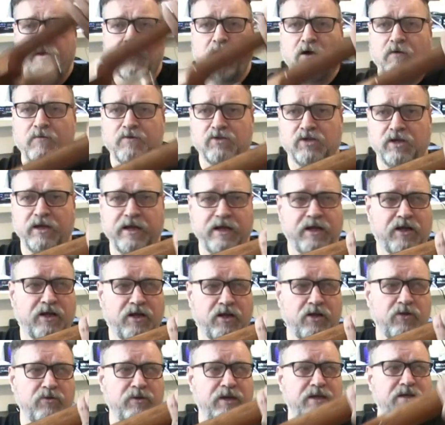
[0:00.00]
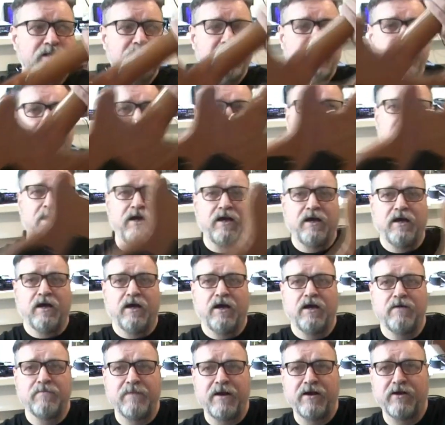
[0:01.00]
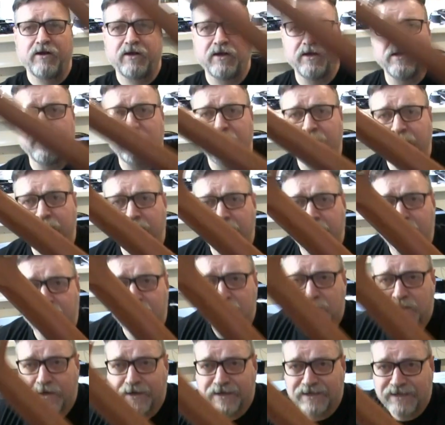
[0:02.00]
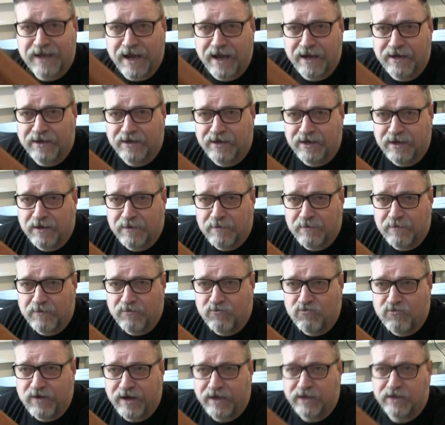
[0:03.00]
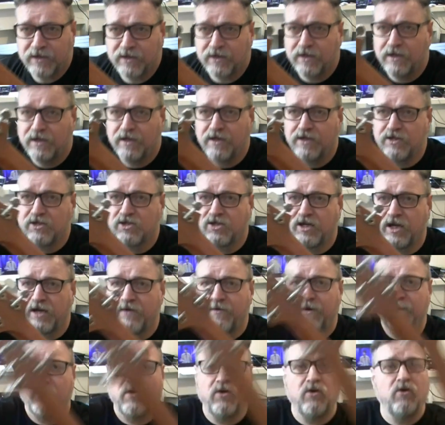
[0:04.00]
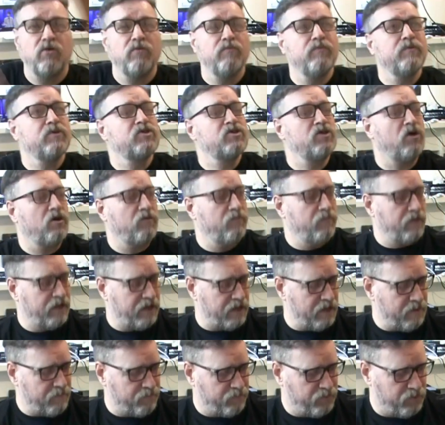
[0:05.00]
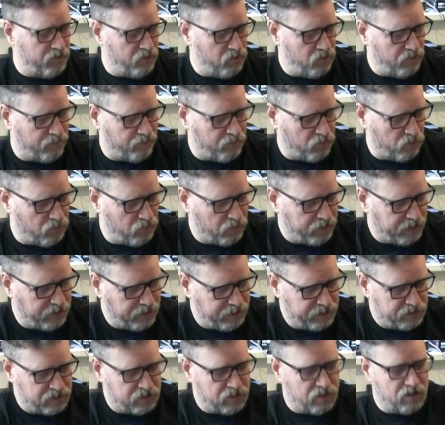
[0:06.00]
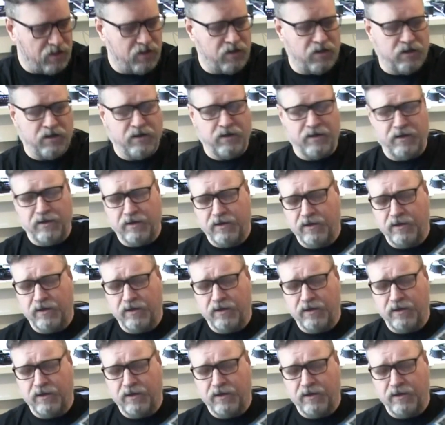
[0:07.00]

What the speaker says: Obviously a glued in neck, American, so it's handwritten serial up the top there. Beautiful looking guitar.